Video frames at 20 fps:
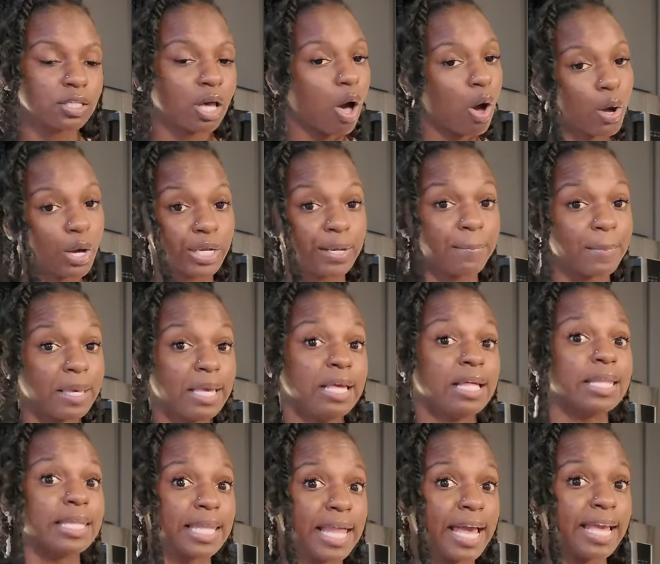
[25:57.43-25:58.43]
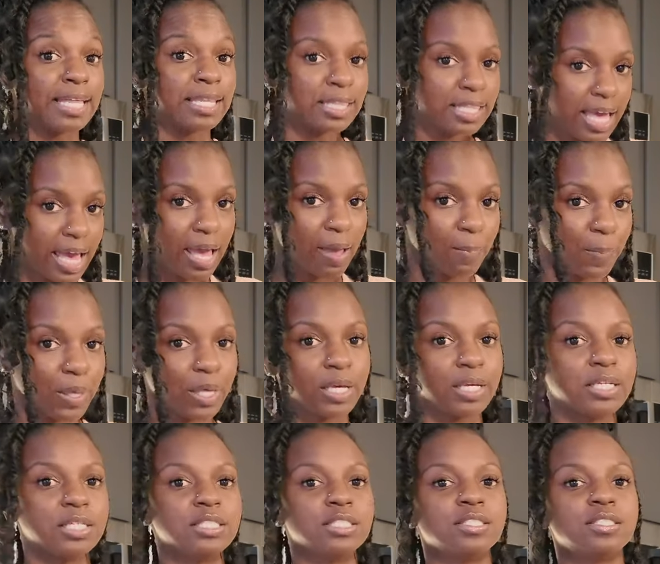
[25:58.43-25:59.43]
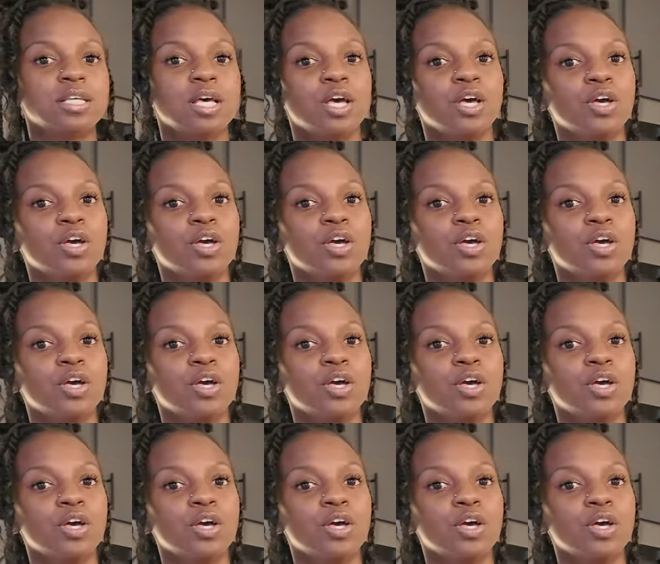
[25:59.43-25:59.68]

talking to me like that because